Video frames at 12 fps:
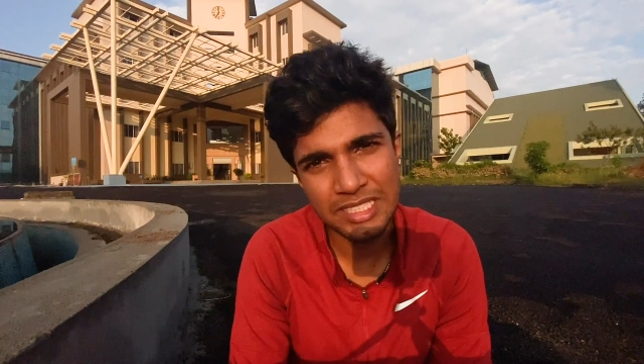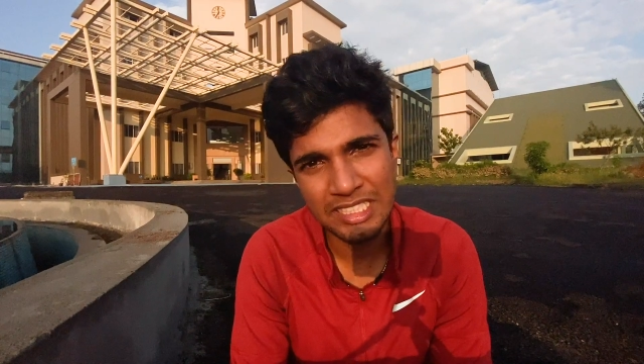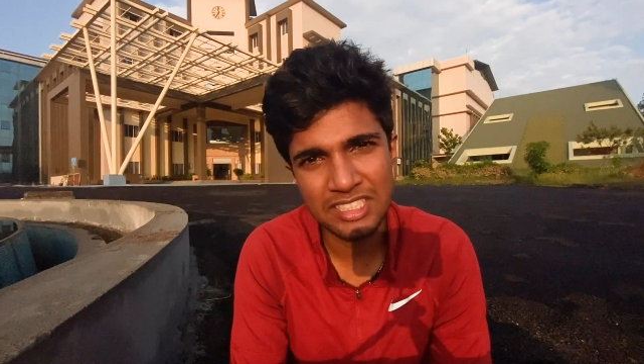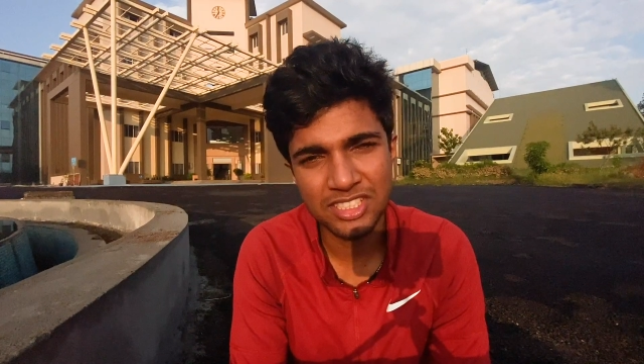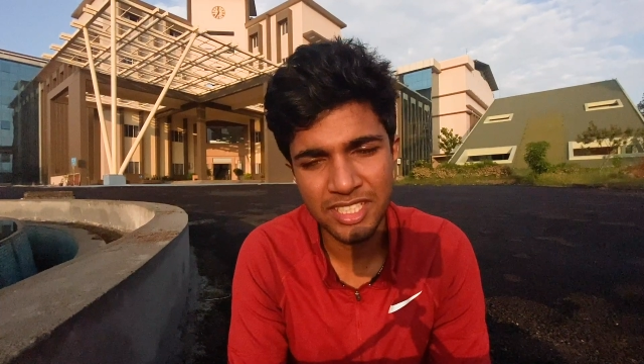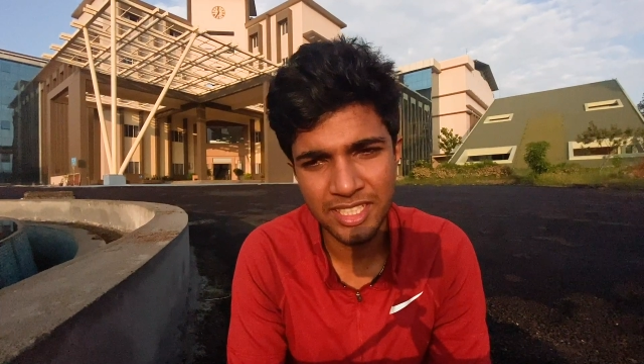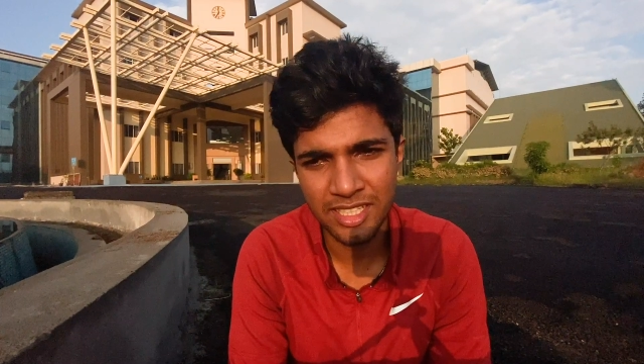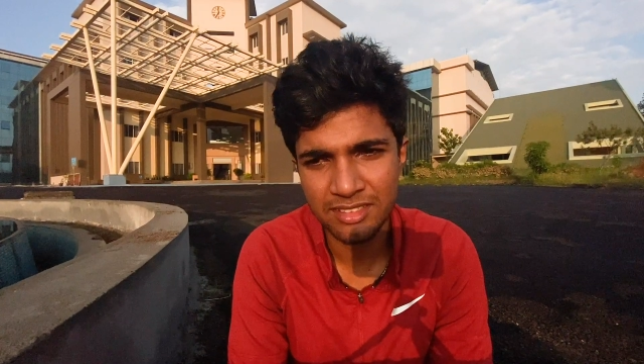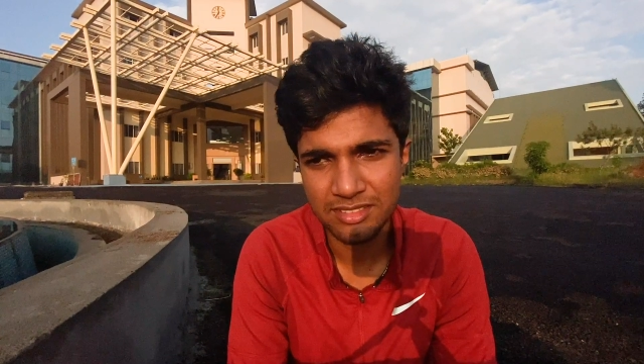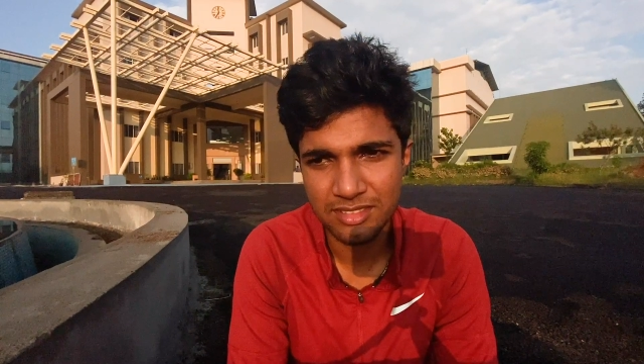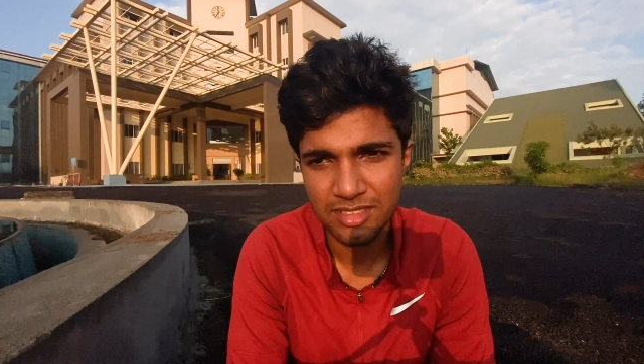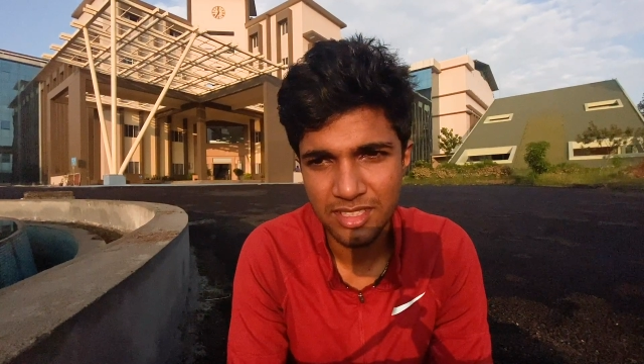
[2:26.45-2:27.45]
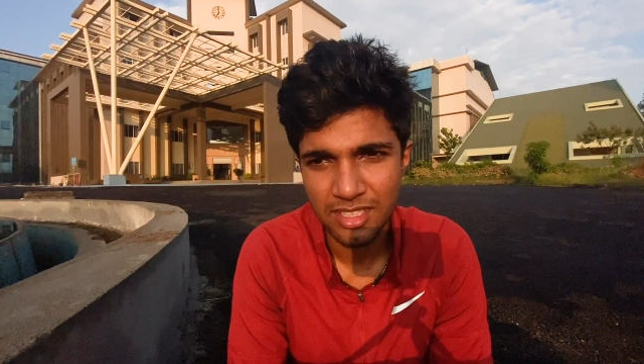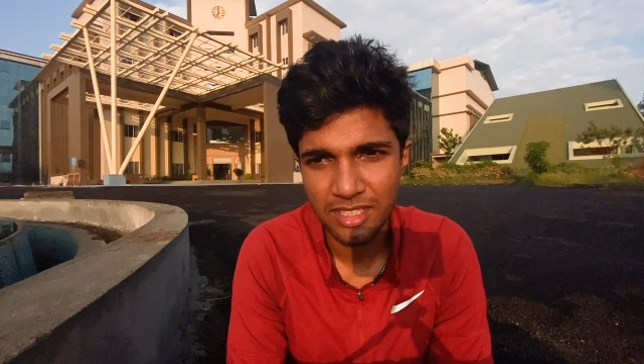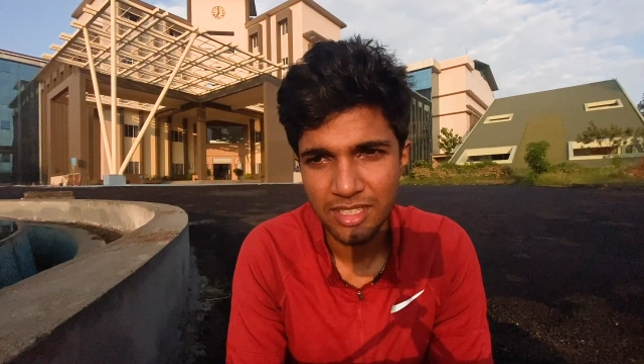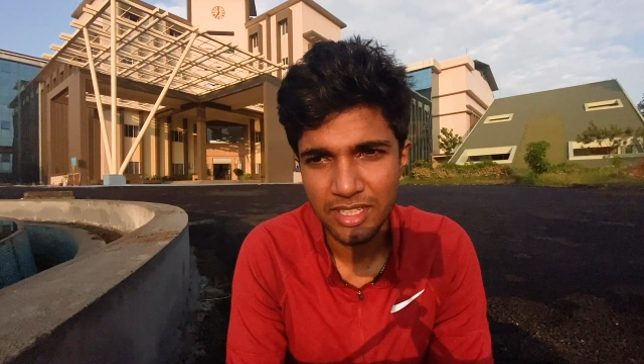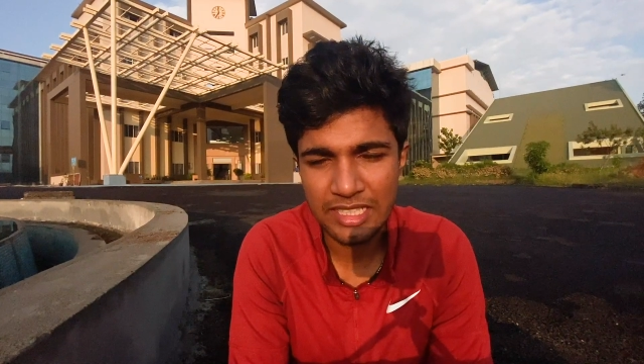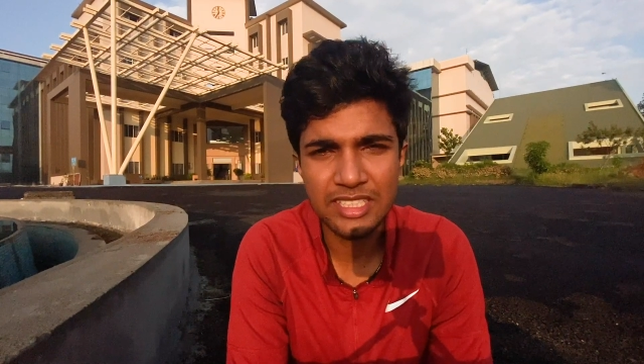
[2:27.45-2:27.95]
each day, and
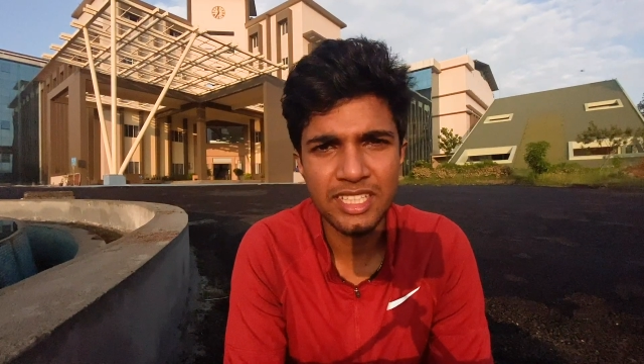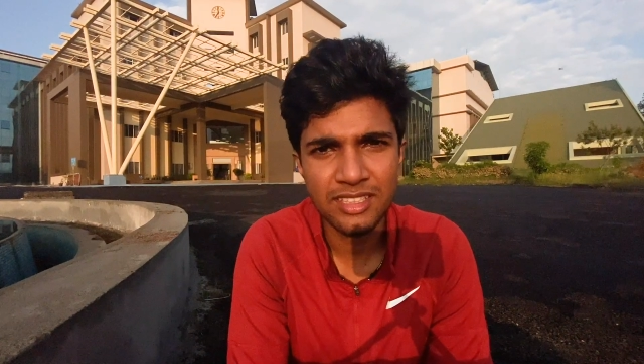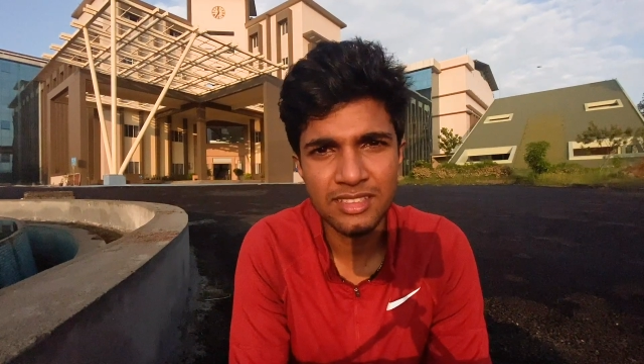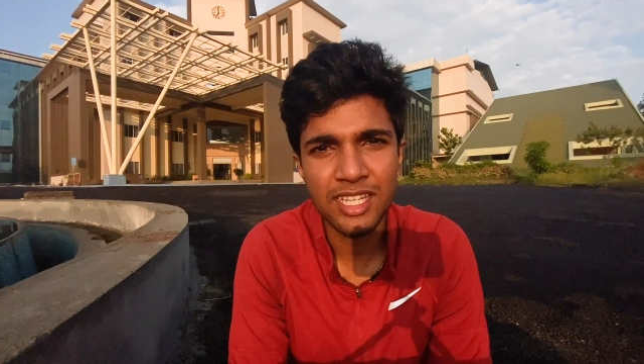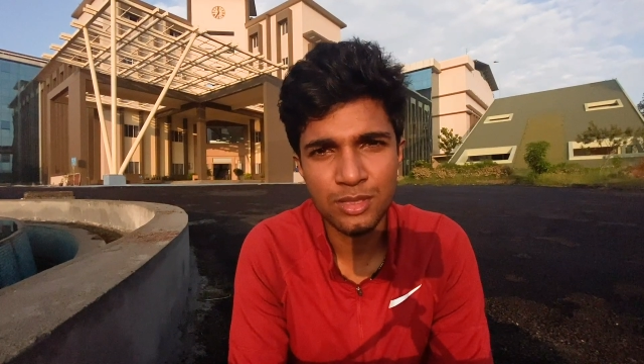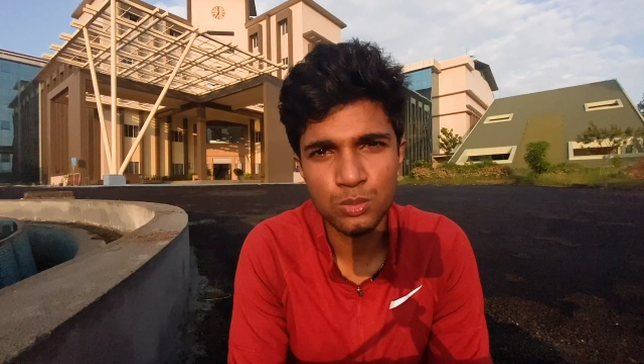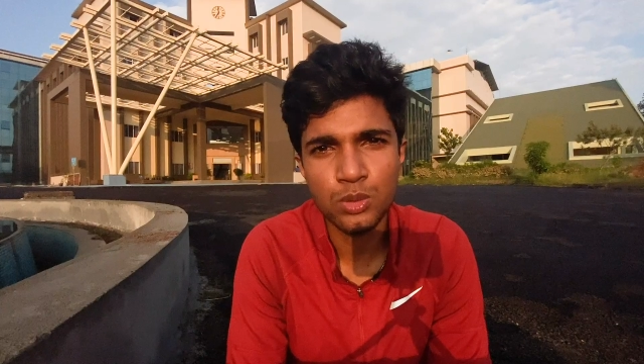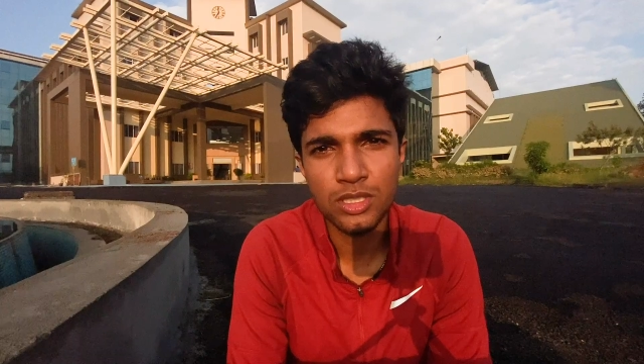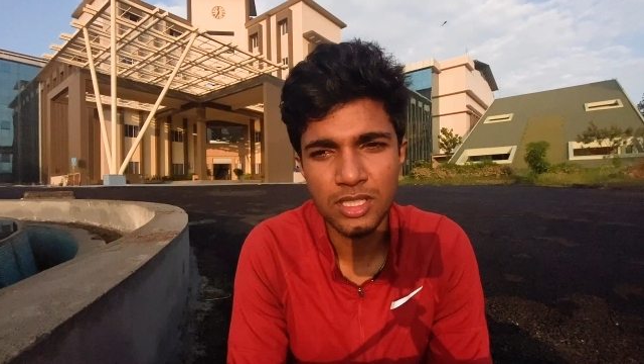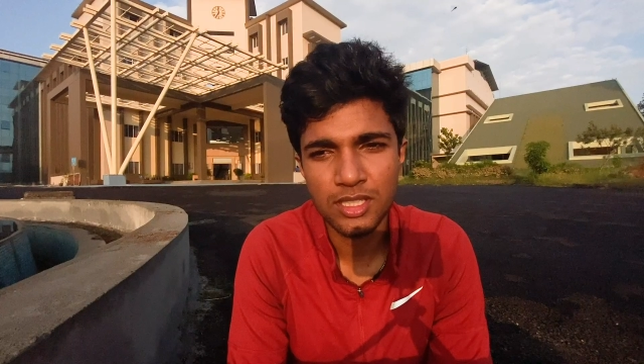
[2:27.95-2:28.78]
in the end that would